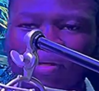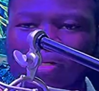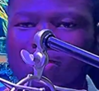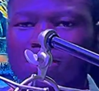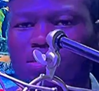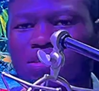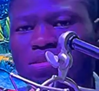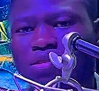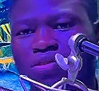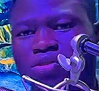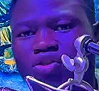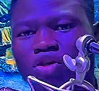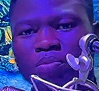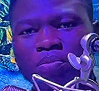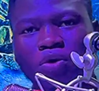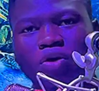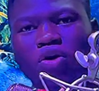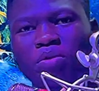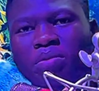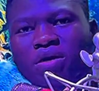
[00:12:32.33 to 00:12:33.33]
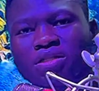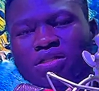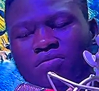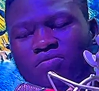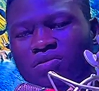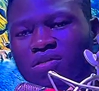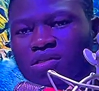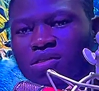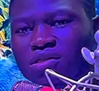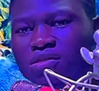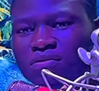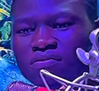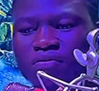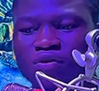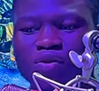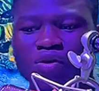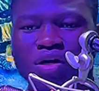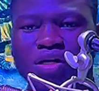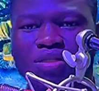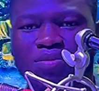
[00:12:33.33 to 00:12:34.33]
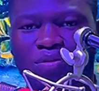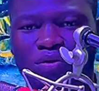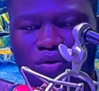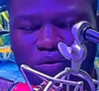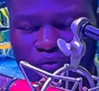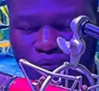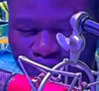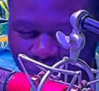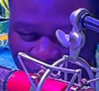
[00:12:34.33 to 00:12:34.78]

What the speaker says: Please drop a comment if this video has been